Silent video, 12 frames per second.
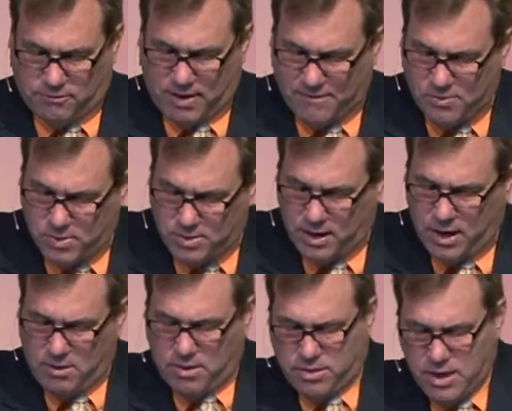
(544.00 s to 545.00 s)
everyone that
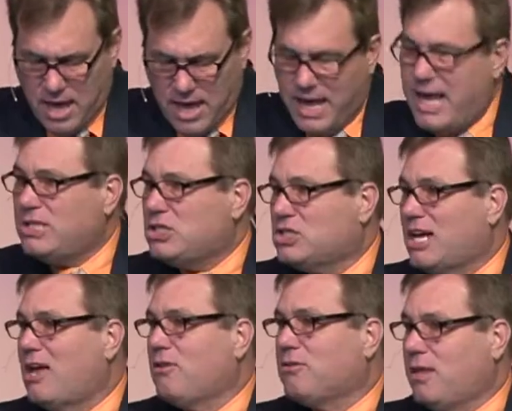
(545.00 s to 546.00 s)
heareth it
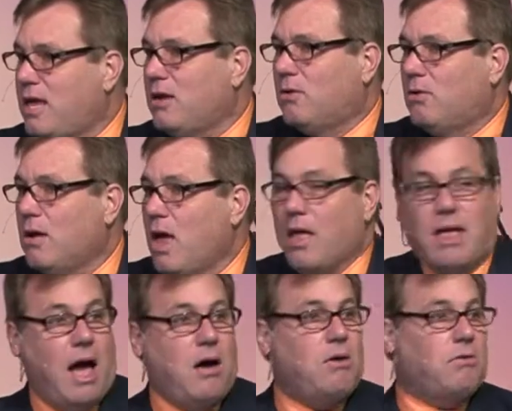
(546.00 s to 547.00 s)
shall tingle."
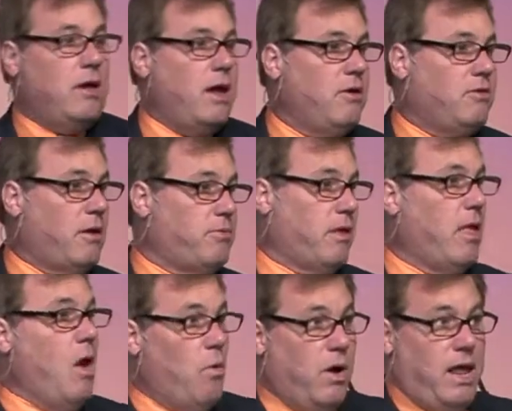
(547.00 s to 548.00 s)
Now, I'm going to tell you something.
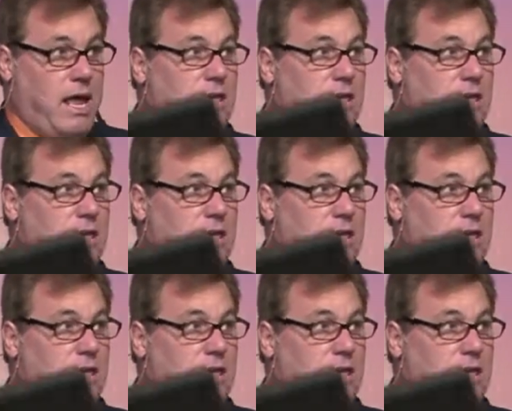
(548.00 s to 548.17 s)
What he